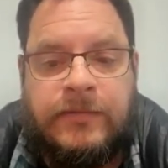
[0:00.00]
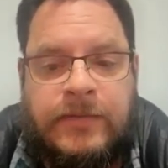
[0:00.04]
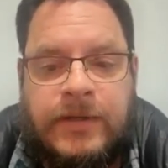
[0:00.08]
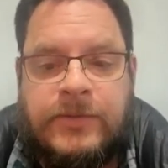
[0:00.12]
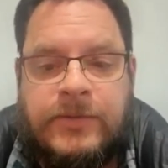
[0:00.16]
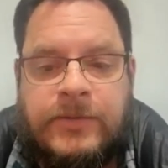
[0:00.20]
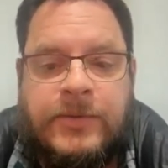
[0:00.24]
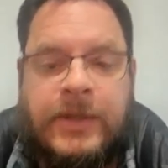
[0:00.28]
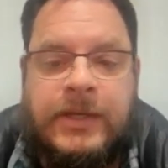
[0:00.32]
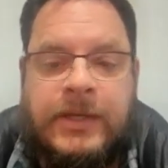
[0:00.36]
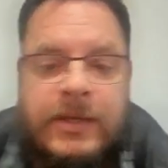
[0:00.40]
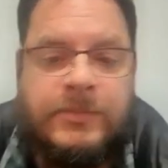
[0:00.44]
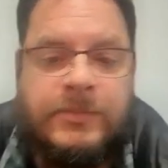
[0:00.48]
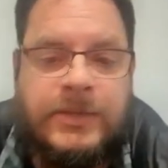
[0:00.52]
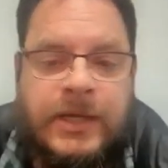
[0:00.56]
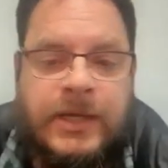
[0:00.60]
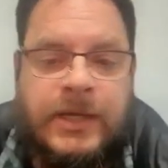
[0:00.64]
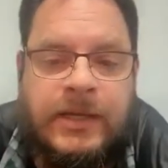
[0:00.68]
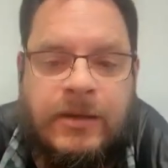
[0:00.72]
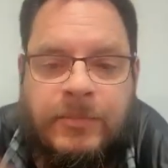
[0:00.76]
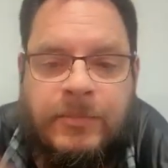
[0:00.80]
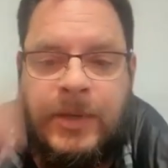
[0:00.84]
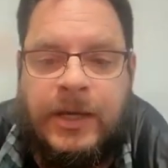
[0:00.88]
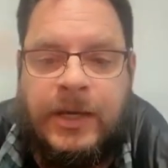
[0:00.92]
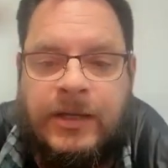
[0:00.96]
That's why I keep
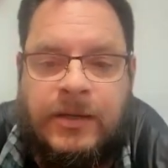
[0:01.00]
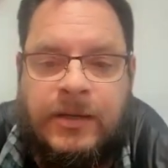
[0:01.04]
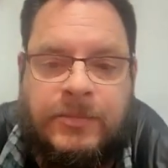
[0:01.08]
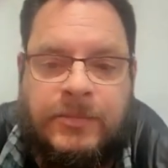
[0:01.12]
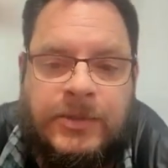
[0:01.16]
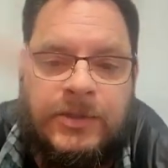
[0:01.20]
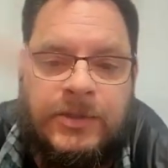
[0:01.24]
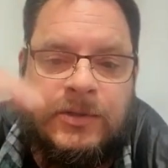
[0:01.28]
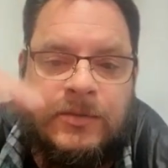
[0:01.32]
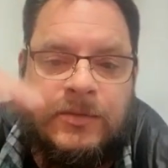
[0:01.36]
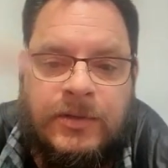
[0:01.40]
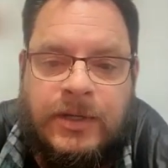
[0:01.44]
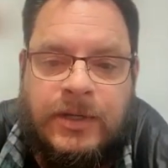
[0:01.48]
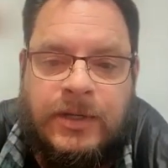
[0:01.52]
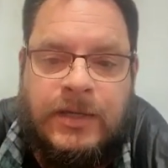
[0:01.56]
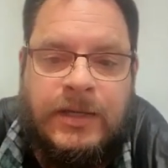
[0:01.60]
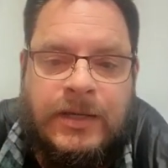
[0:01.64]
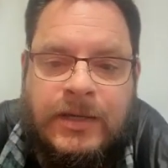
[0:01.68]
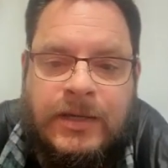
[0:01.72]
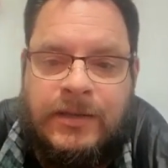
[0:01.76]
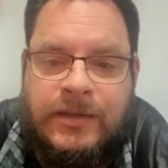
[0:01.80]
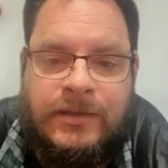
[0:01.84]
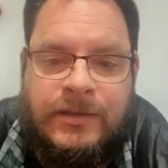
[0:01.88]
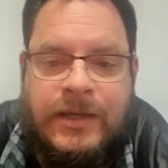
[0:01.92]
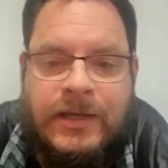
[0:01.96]
taking it back up to
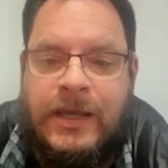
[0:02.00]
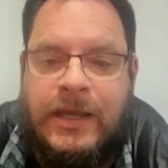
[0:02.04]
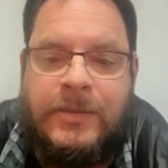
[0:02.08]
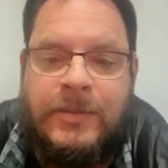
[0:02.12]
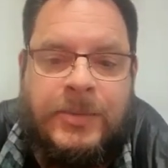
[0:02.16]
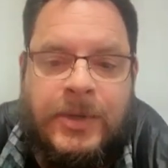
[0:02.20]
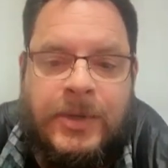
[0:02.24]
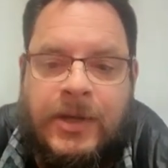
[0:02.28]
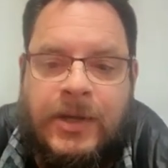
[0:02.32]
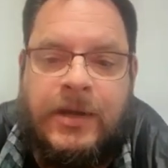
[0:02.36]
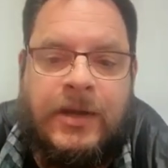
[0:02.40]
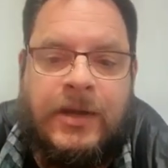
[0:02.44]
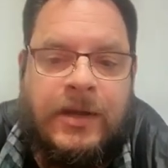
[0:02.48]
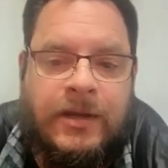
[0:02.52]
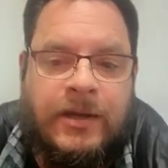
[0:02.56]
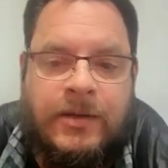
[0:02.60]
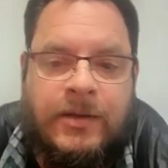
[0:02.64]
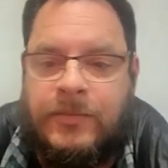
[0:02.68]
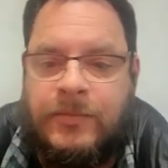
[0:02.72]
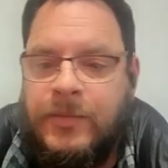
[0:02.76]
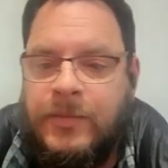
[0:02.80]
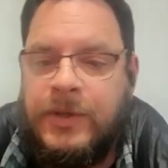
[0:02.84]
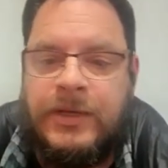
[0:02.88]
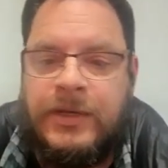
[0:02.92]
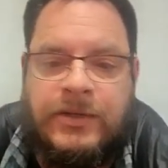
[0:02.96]
the
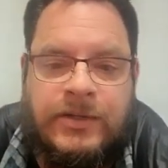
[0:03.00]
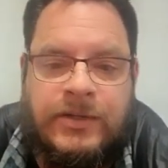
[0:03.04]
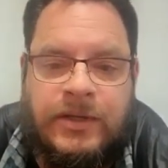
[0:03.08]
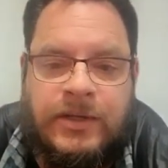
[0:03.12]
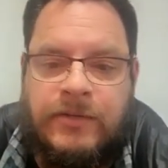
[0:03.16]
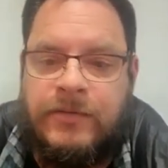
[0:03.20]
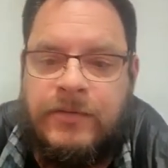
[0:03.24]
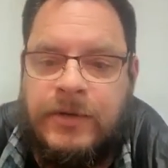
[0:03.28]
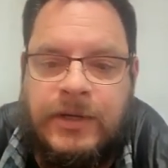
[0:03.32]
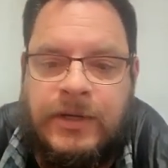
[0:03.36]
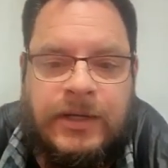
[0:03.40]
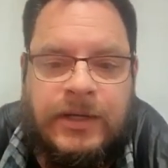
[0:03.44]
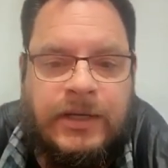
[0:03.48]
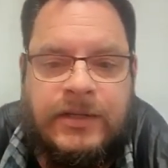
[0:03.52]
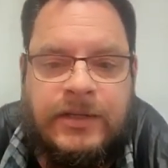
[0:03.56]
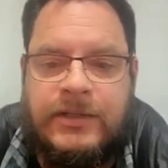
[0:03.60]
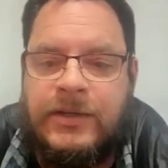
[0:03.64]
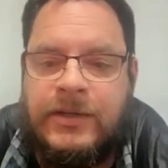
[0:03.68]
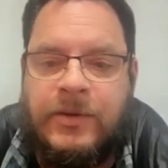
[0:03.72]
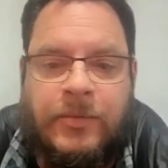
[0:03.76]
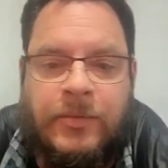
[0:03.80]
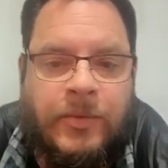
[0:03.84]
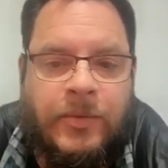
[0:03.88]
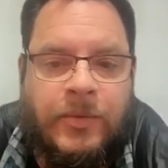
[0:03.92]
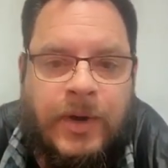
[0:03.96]
KPI. What are you delivering against
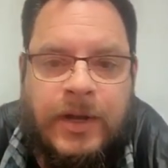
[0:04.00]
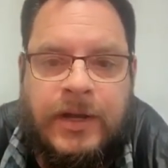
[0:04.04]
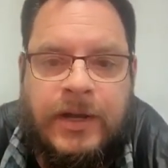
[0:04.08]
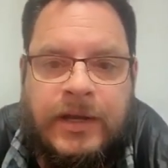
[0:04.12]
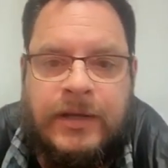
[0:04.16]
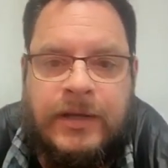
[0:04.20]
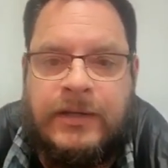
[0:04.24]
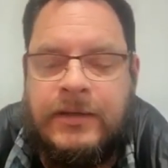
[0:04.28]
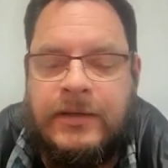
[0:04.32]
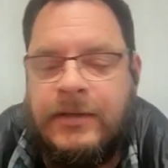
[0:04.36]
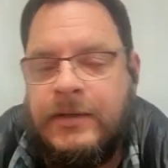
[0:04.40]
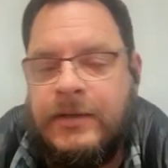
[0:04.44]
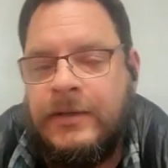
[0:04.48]
it and why?